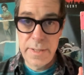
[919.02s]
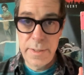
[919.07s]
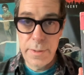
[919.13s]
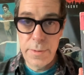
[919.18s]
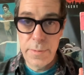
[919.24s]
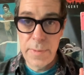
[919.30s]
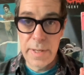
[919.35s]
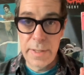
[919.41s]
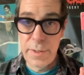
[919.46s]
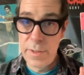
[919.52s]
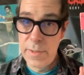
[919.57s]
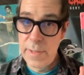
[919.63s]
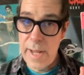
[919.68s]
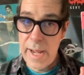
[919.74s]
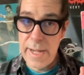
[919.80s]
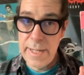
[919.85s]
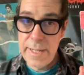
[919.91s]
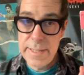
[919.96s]
do, and you're an
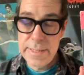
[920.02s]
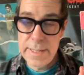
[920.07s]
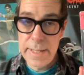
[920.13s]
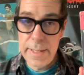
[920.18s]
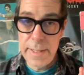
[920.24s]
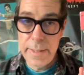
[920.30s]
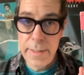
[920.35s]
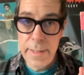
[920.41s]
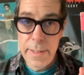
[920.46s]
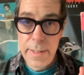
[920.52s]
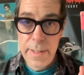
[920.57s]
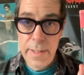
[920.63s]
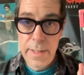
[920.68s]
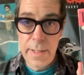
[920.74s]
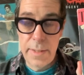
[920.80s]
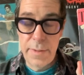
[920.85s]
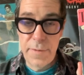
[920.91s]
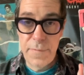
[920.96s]
80s kid
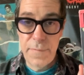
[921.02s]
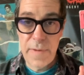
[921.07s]
and you've